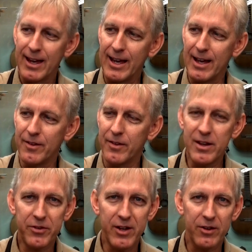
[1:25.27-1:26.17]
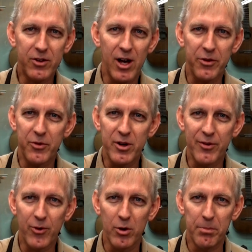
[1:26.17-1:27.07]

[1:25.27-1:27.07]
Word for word: and these things cost three or four